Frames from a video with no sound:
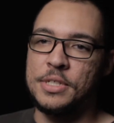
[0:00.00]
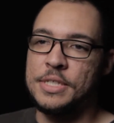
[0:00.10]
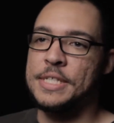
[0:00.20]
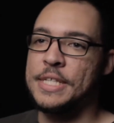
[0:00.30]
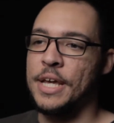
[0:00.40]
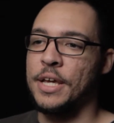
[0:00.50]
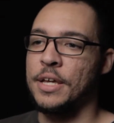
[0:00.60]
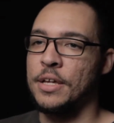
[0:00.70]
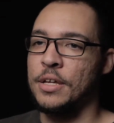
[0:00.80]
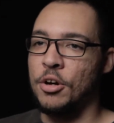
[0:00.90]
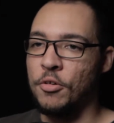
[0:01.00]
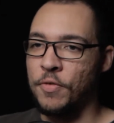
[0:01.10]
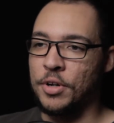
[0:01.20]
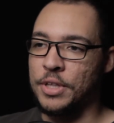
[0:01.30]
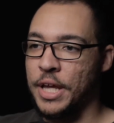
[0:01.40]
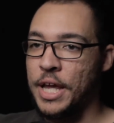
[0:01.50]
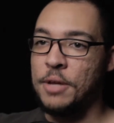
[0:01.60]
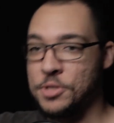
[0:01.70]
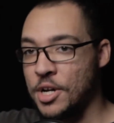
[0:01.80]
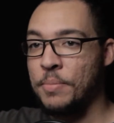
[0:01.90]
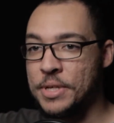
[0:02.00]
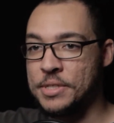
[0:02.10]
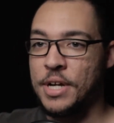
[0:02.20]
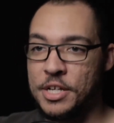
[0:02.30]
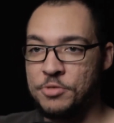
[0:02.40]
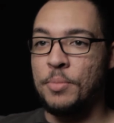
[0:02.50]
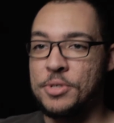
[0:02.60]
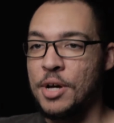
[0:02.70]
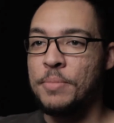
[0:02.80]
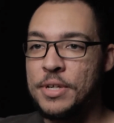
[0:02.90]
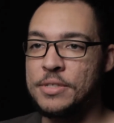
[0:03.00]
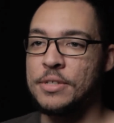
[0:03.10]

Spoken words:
say overtly, "Hey, zombies, guys, remember zombies?"